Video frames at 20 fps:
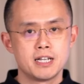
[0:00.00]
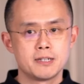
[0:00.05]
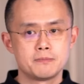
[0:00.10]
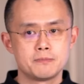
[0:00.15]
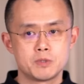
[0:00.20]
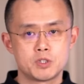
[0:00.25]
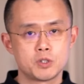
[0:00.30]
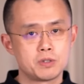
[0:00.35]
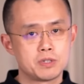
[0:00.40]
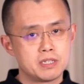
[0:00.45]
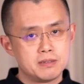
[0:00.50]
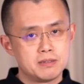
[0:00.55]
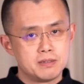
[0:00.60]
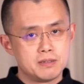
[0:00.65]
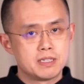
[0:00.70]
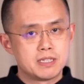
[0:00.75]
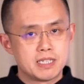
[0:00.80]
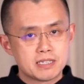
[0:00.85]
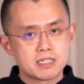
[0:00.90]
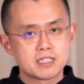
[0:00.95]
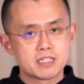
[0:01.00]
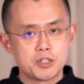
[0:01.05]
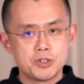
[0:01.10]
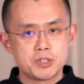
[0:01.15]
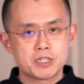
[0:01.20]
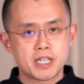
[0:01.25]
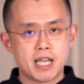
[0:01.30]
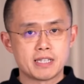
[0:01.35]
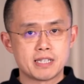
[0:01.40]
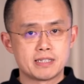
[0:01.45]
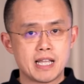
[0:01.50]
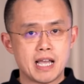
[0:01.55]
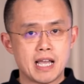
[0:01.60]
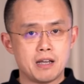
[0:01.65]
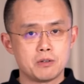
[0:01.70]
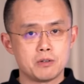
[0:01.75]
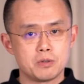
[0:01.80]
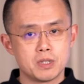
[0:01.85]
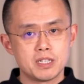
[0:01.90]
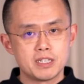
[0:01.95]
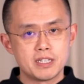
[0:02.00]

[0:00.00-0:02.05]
Um, so this is a use case now.